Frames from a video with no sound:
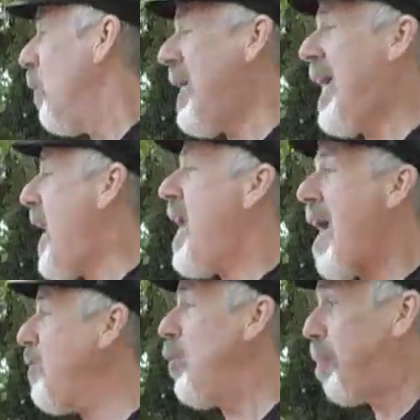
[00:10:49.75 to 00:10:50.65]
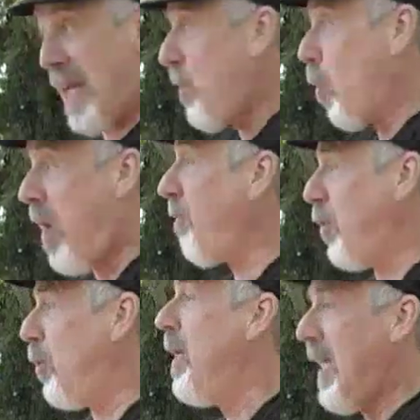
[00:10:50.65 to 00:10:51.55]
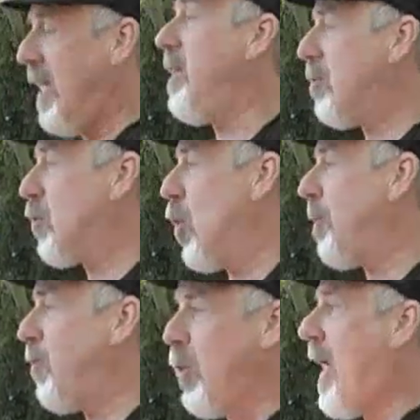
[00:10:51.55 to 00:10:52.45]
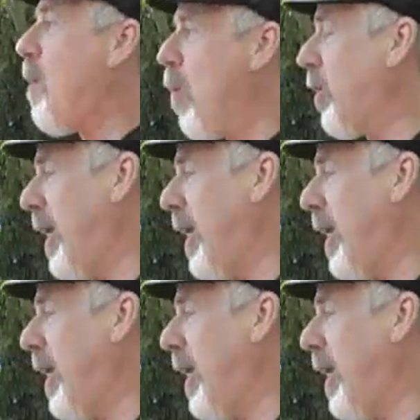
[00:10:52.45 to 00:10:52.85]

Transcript: We can't have you, either one of you, in this group if you can't work